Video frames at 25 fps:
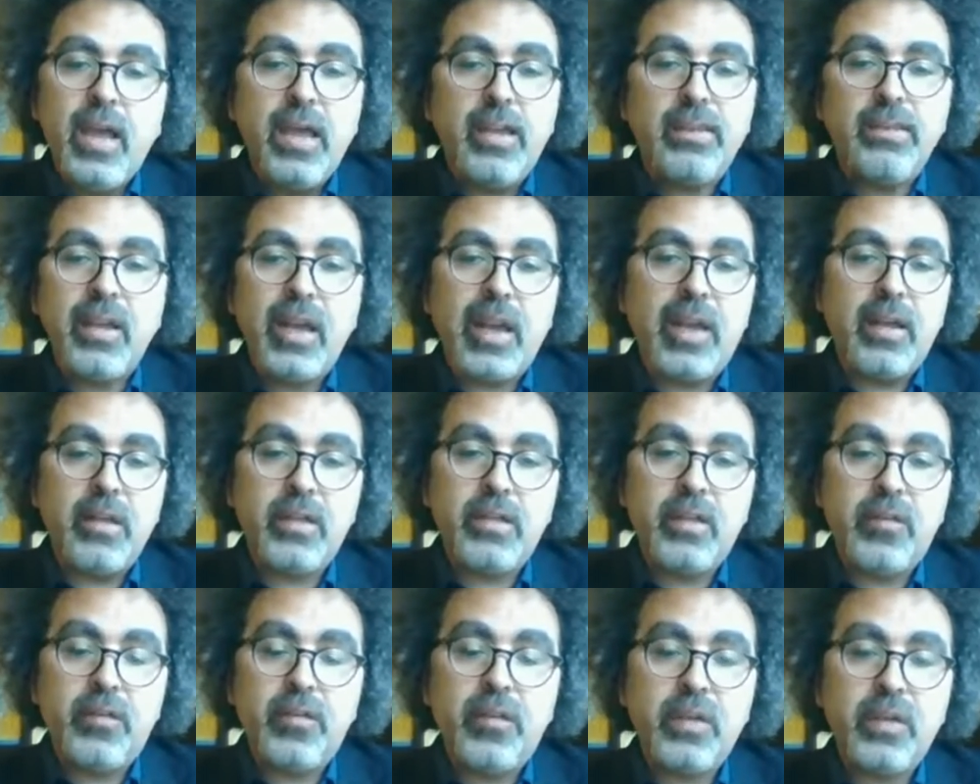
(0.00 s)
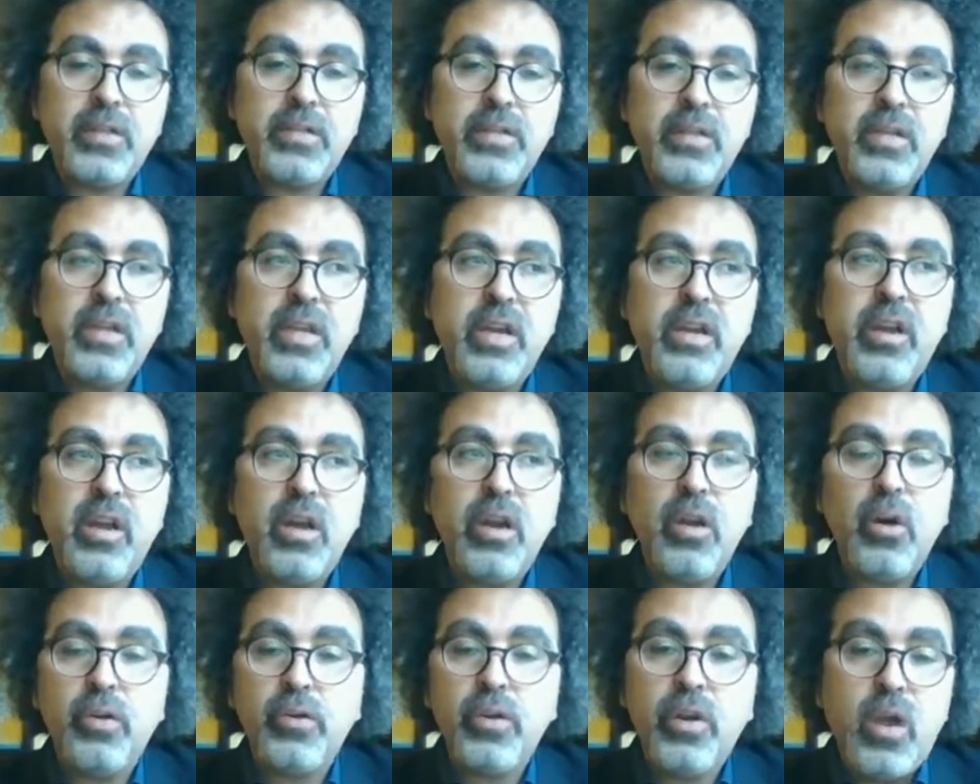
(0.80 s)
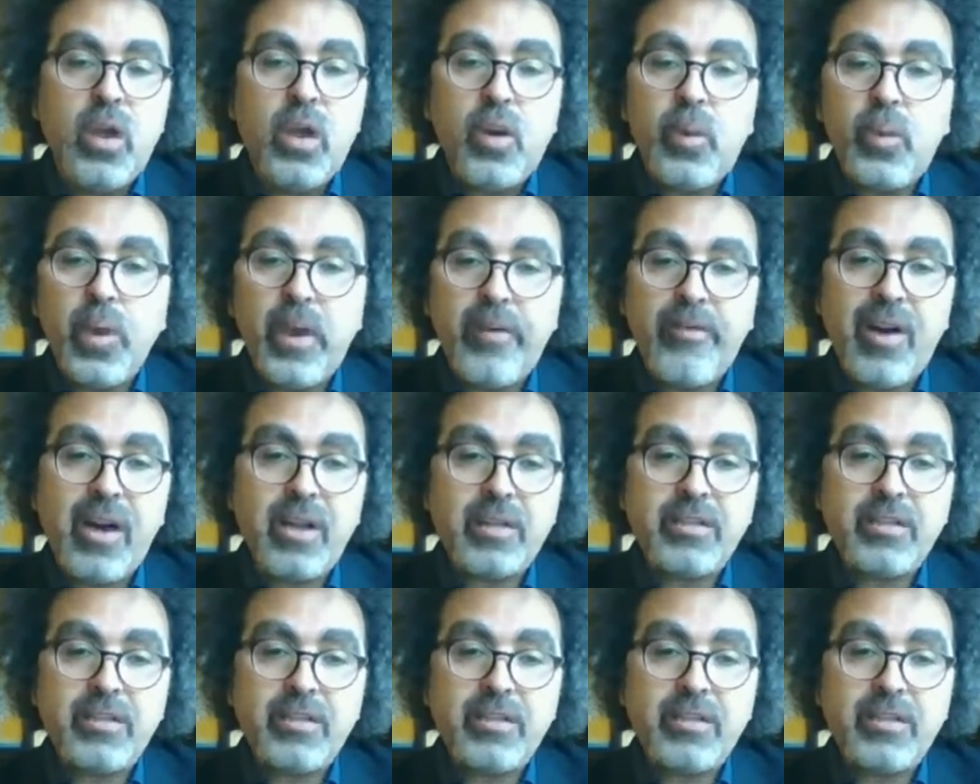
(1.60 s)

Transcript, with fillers: in the, the, first year alone, we have